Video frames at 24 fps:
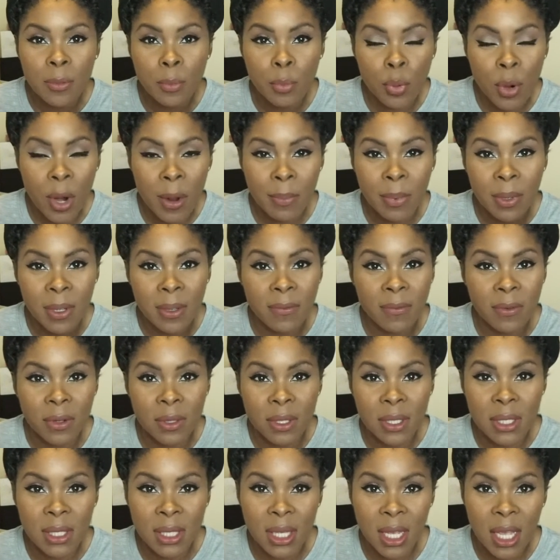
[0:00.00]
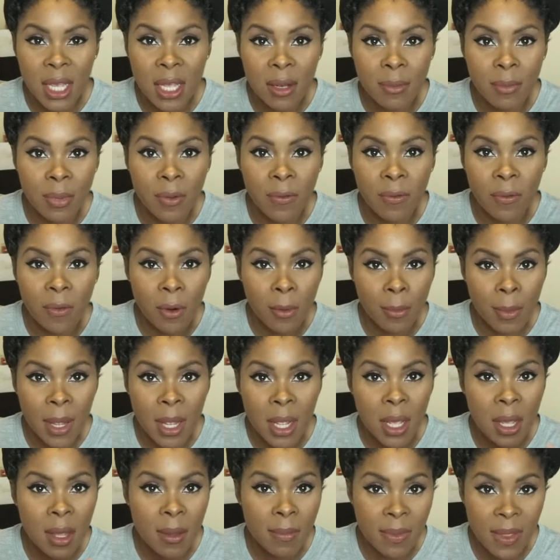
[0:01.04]
prepping for the skin before
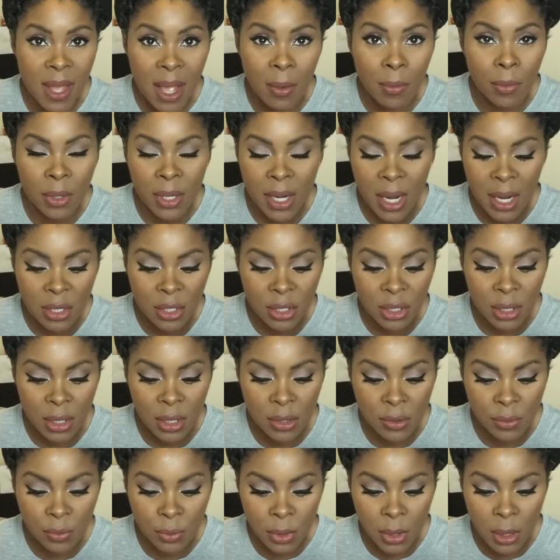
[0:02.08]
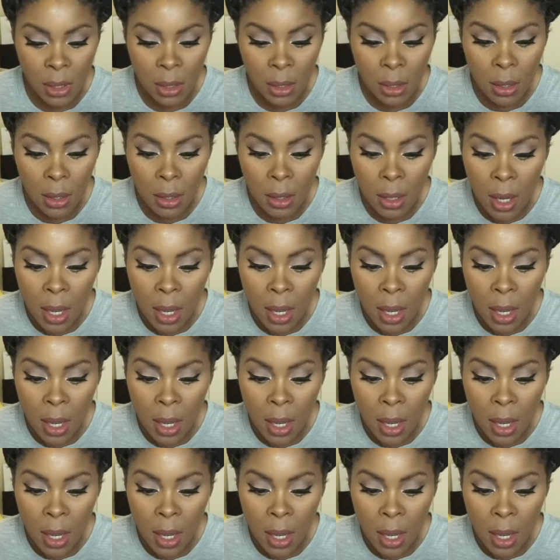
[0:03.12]
makeup. That one actually is really good.